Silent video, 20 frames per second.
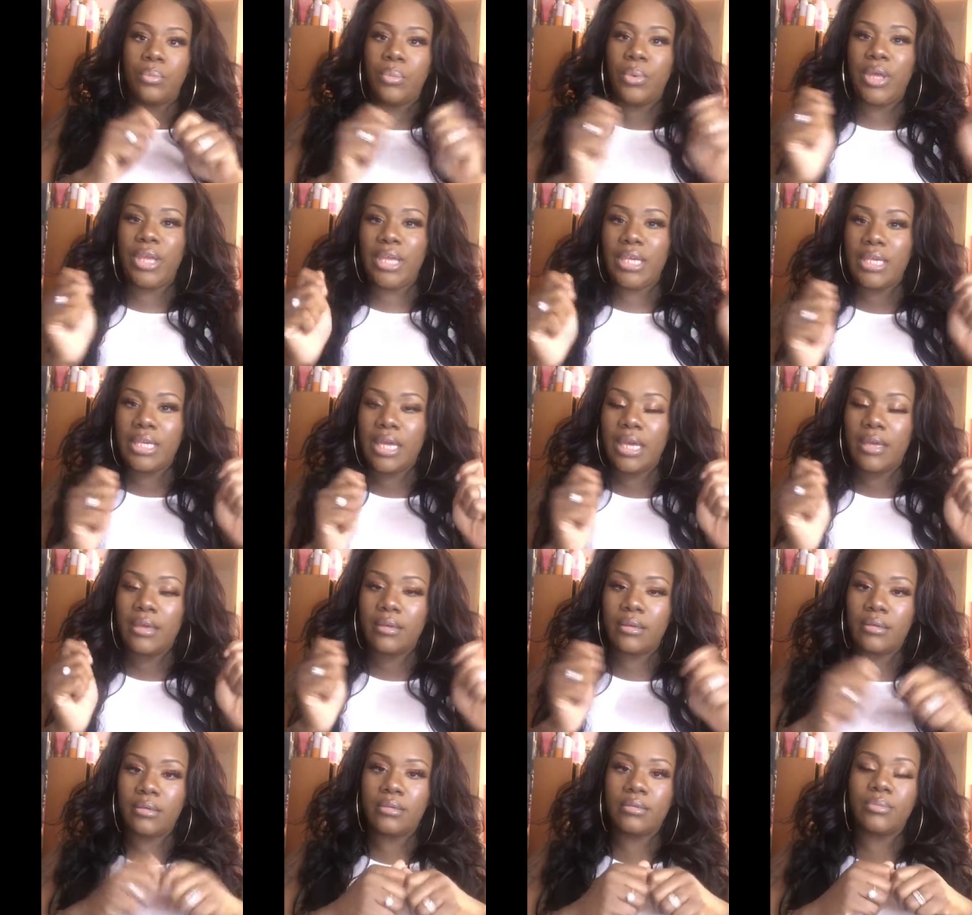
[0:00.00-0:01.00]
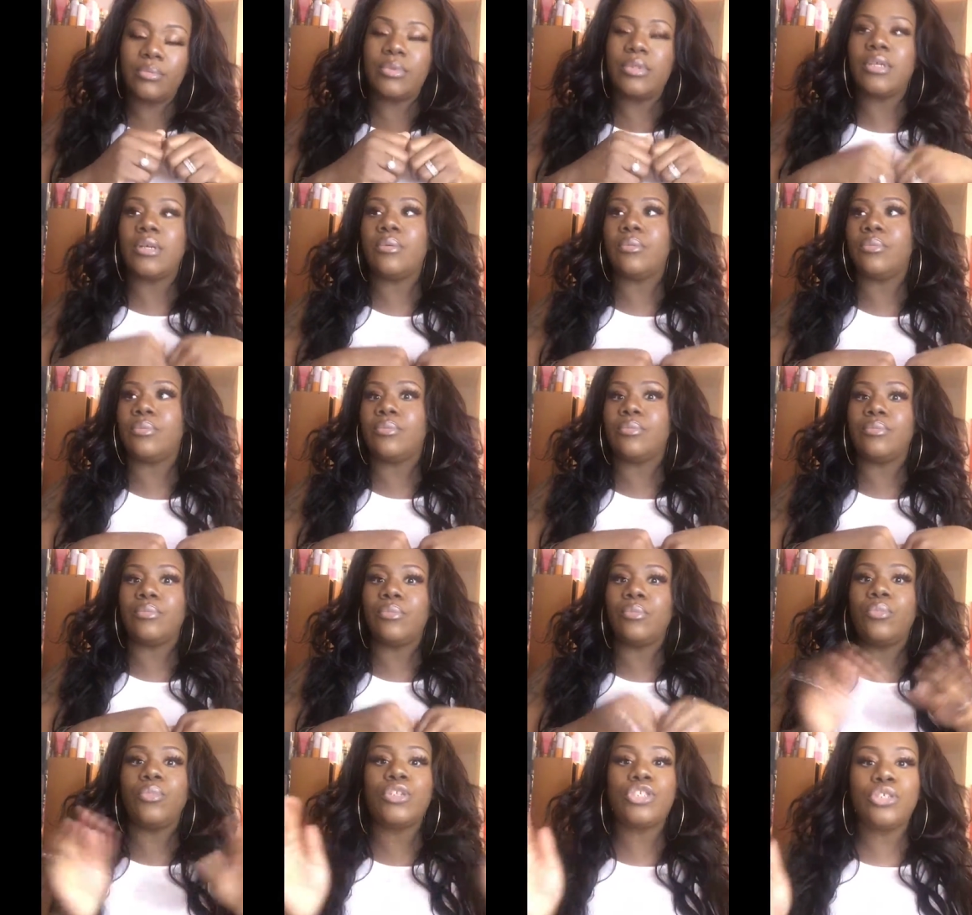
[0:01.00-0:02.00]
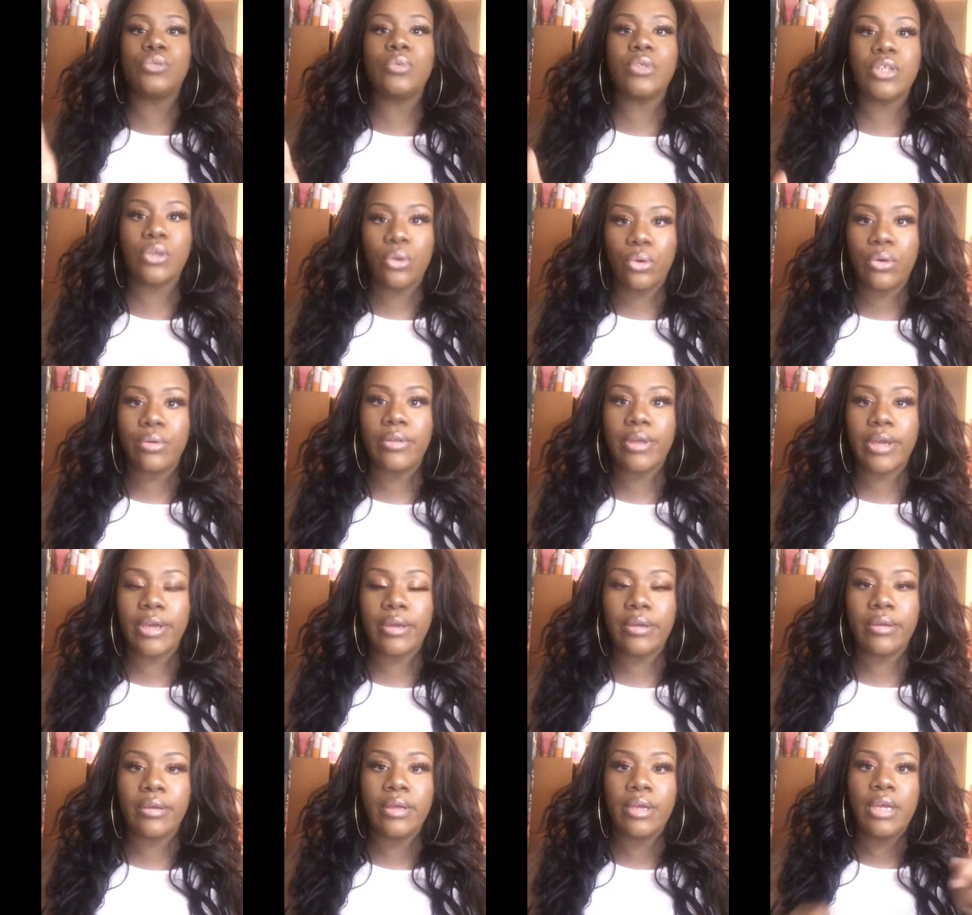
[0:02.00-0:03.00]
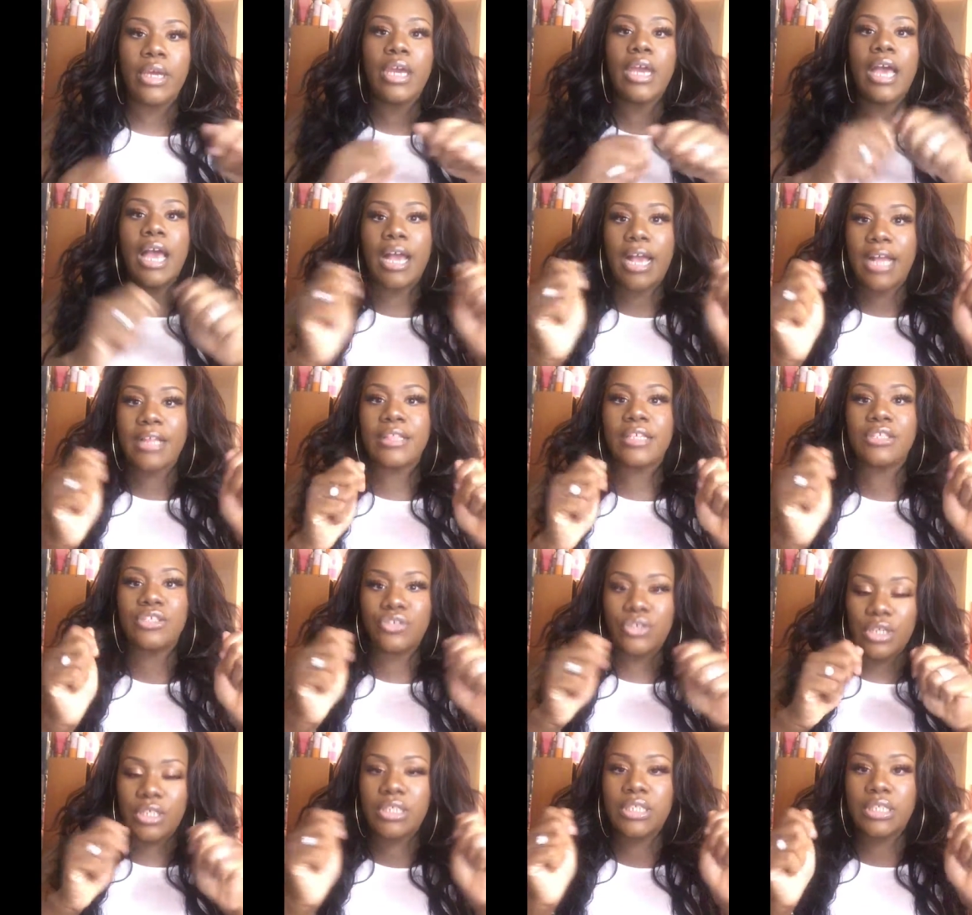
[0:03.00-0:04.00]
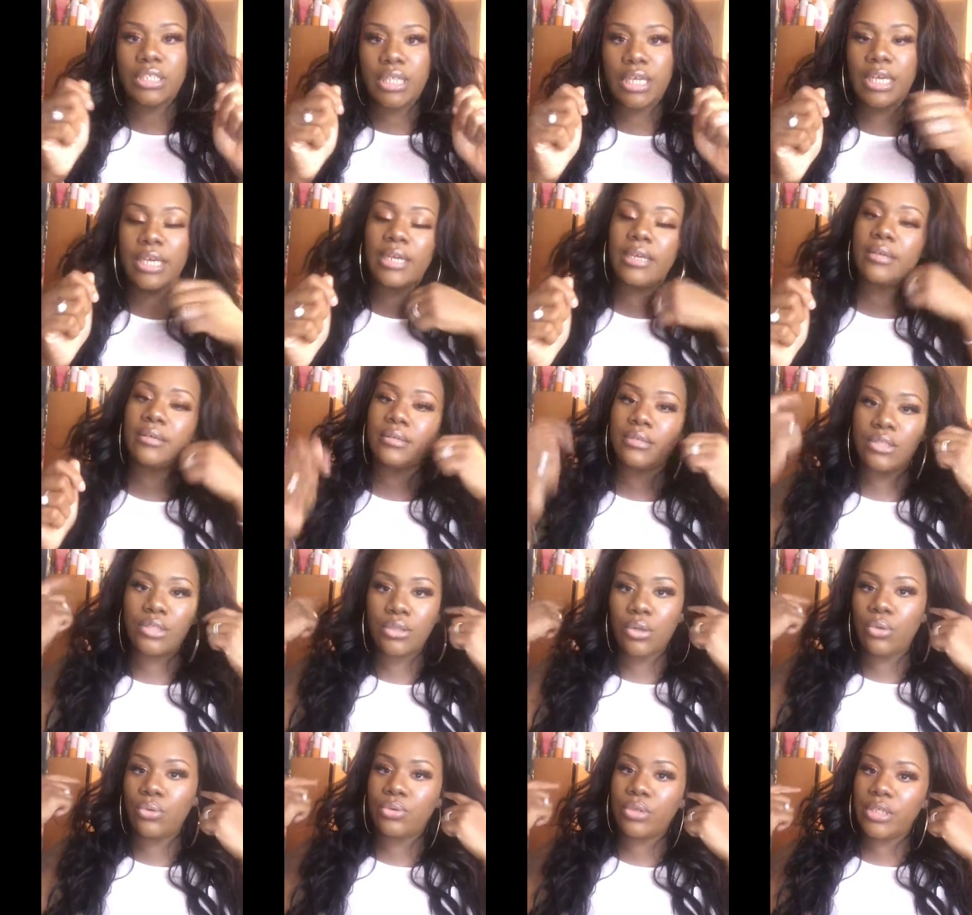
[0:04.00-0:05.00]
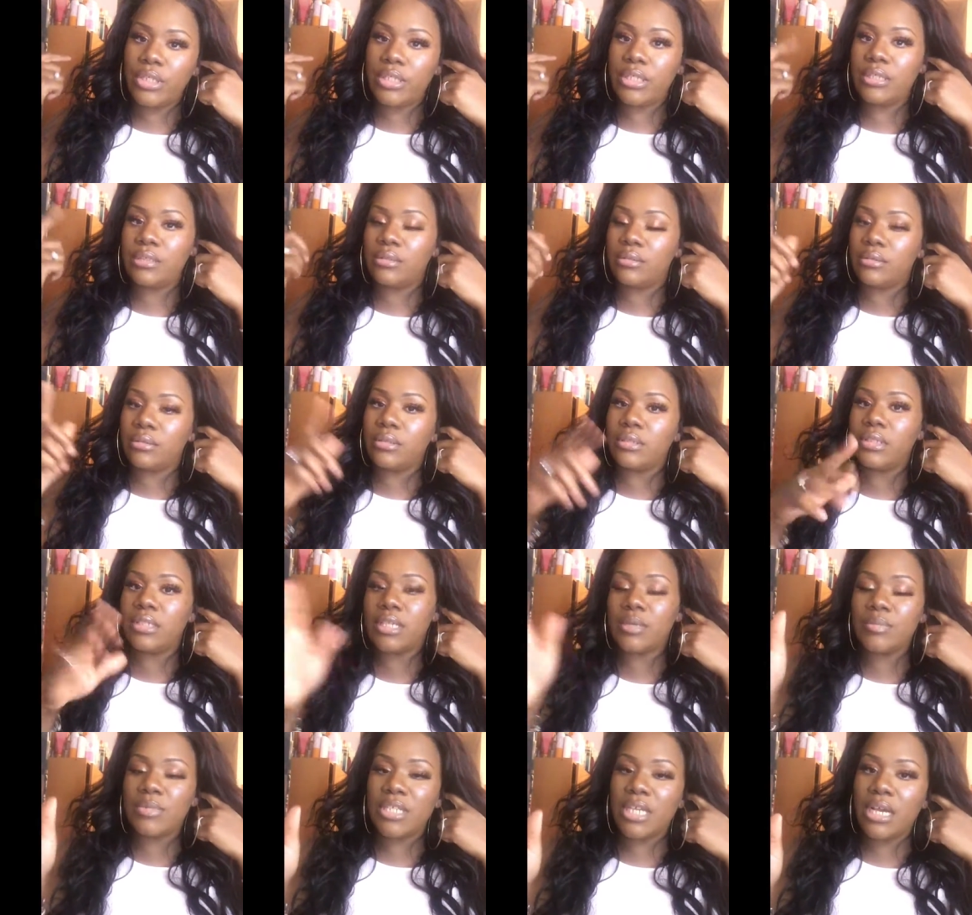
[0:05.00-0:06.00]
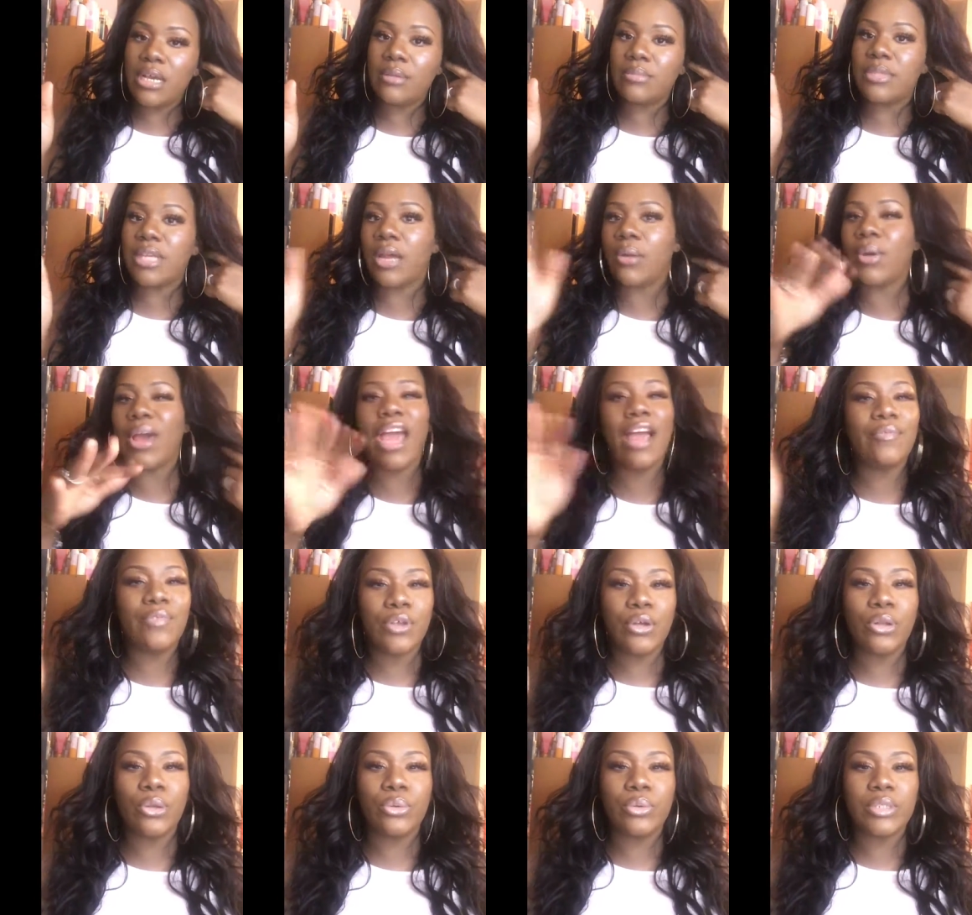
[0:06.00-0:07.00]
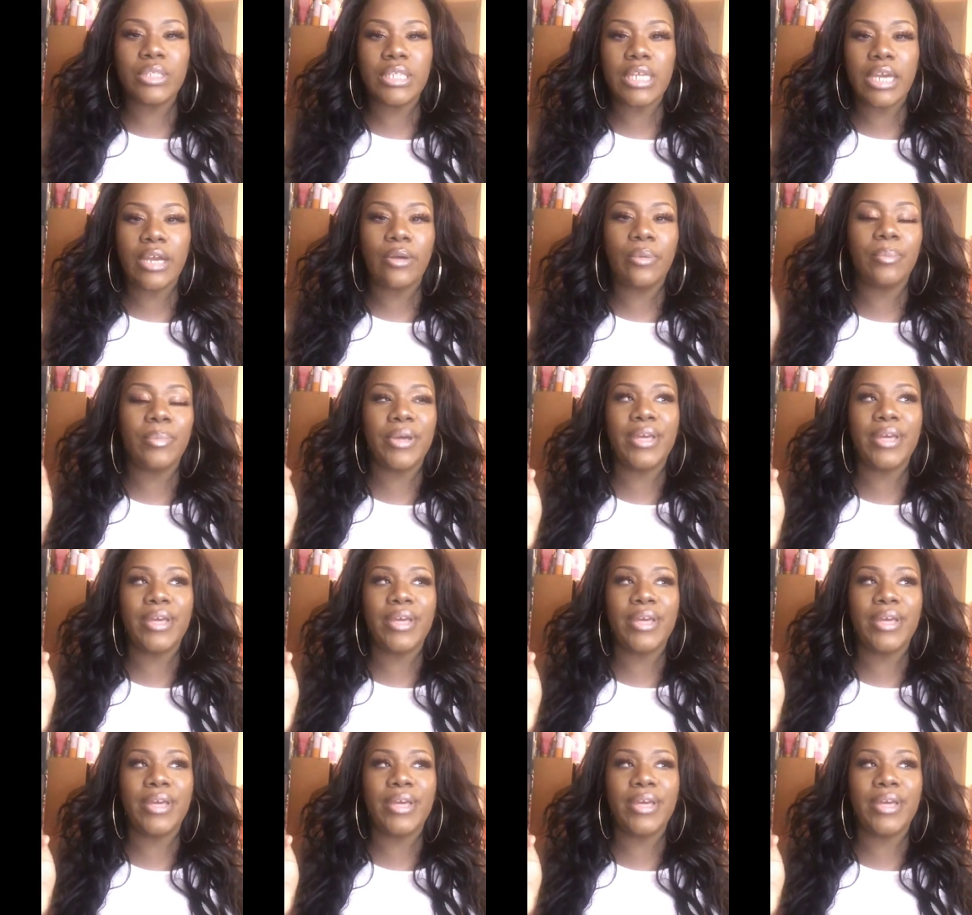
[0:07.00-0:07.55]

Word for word: wig, what what you want to call that? I got the stretchy thing sold in. Sometimes I will have to glue it down,